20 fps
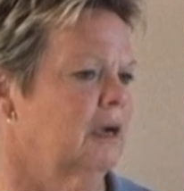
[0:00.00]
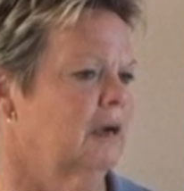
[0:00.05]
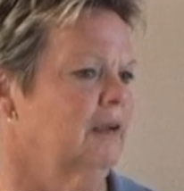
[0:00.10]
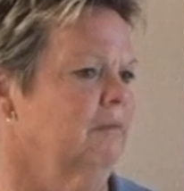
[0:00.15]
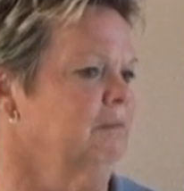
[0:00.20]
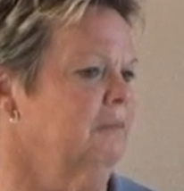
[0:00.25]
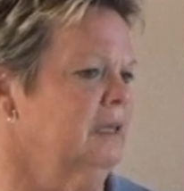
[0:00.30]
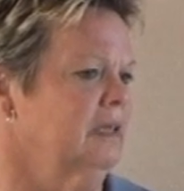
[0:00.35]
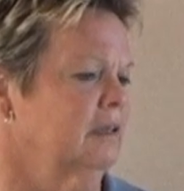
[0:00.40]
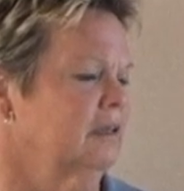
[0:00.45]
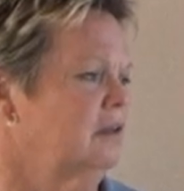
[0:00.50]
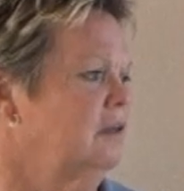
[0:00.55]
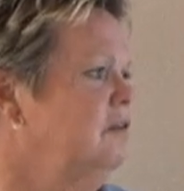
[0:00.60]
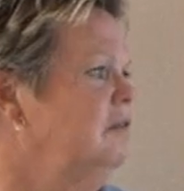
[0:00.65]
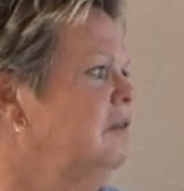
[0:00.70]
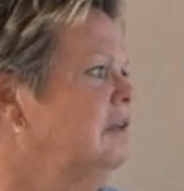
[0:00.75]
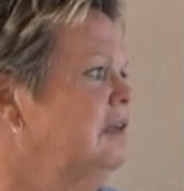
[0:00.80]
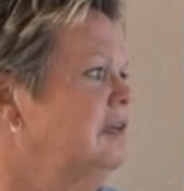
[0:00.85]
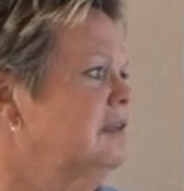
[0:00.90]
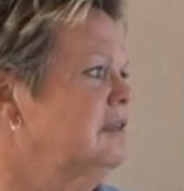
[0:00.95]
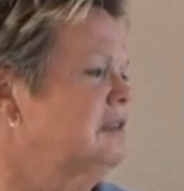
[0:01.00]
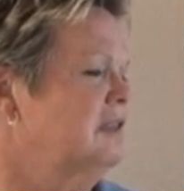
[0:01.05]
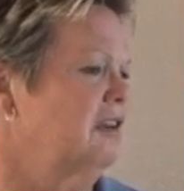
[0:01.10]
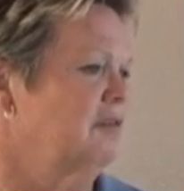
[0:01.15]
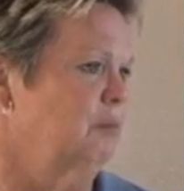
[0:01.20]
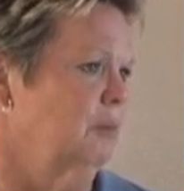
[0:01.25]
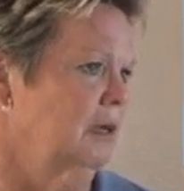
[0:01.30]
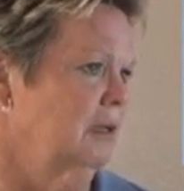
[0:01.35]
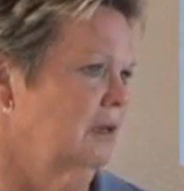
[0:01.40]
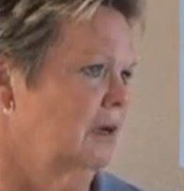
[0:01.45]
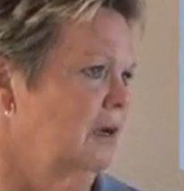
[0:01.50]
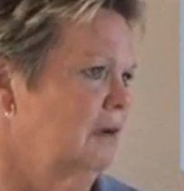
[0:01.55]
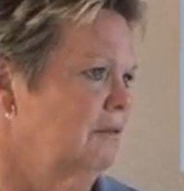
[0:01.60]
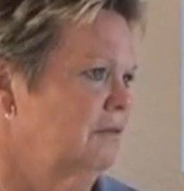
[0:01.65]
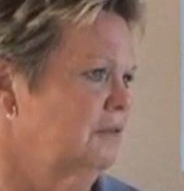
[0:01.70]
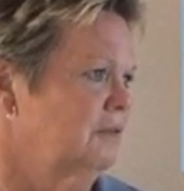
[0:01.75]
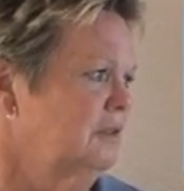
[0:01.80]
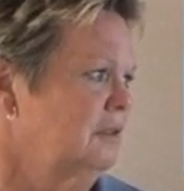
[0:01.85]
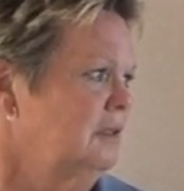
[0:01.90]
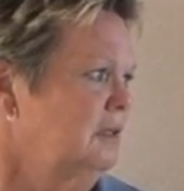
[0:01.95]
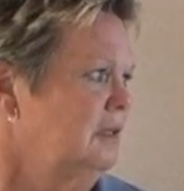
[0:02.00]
I am telling you that it saved my life.